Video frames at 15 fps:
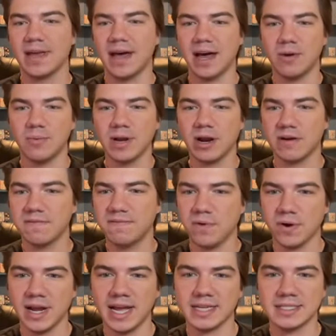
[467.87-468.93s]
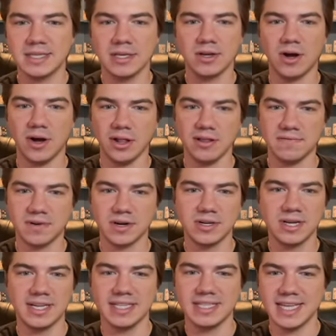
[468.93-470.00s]
Uh, we are 4xing all of our
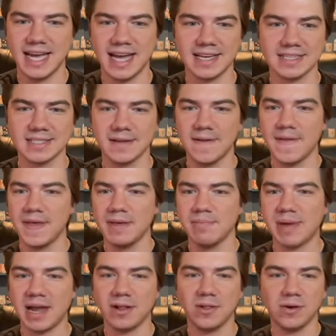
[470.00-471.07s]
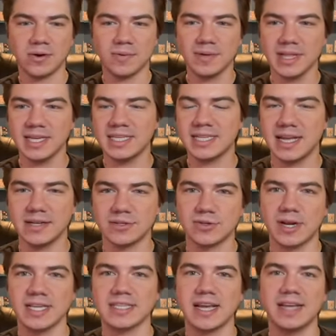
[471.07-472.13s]
good attacks. Battle Aura Release and
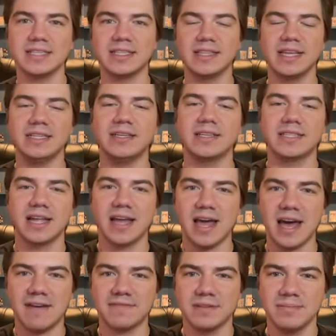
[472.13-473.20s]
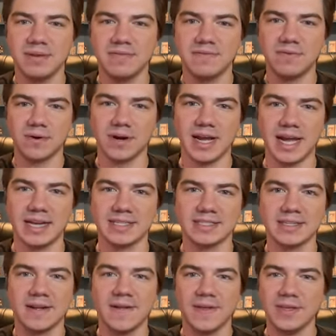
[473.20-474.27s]
Trace Eyes, they just have to be
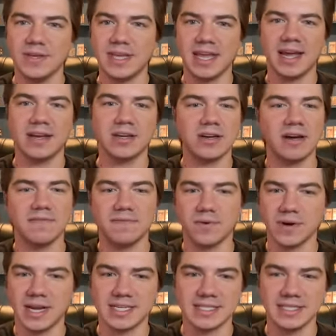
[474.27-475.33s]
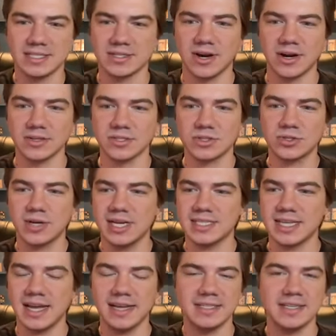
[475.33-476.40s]
4xed. You can't not 4x these cards.
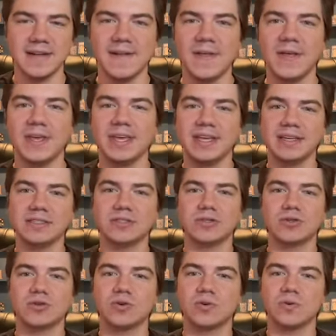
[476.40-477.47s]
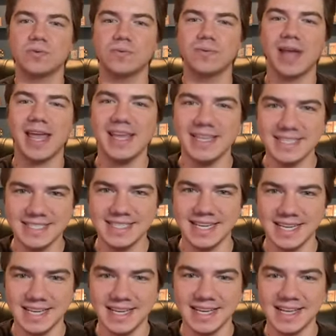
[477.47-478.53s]
Trace Eyes is
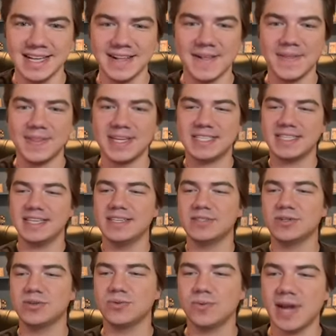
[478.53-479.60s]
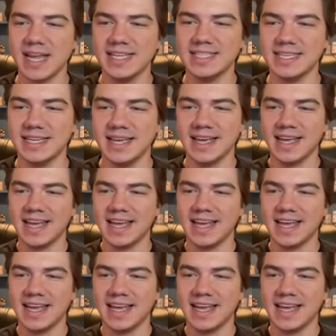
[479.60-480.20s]
crazy. This is crazy.